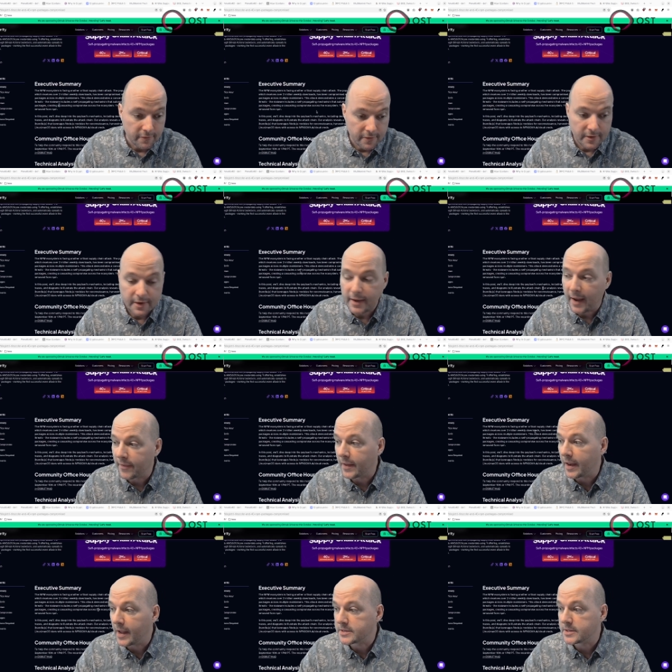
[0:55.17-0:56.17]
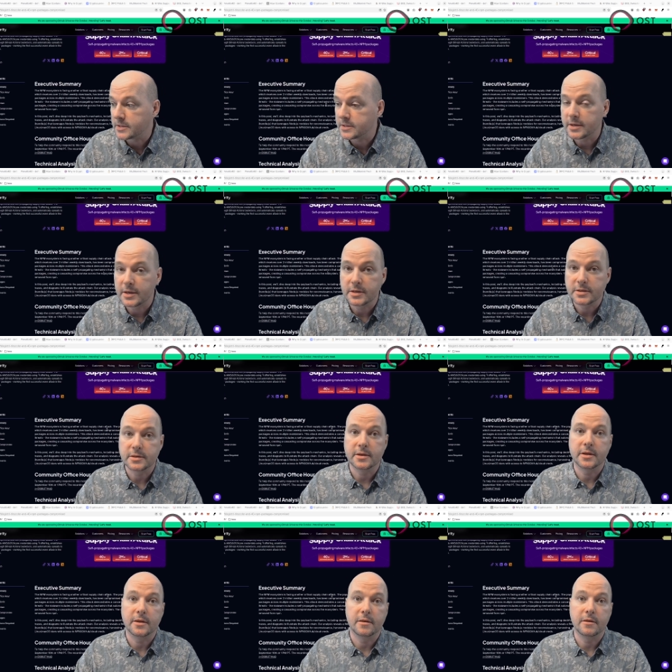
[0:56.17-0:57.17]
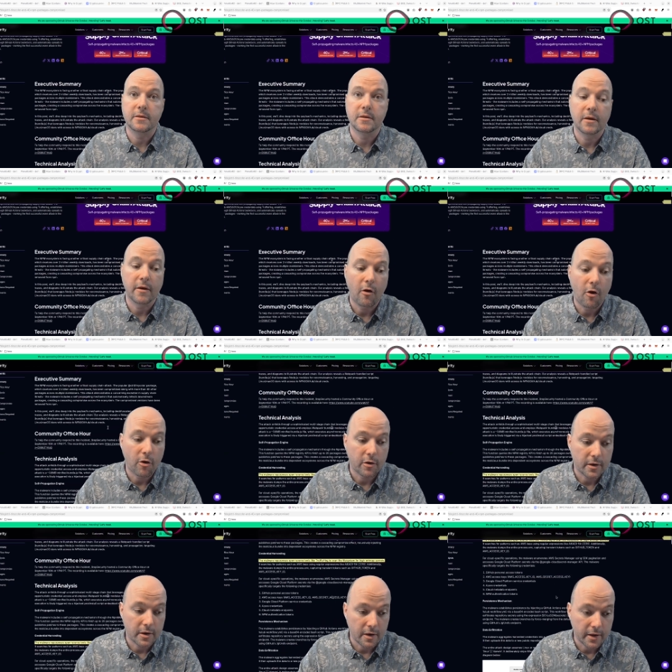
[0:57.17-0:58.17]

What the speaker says: The analysis is in the article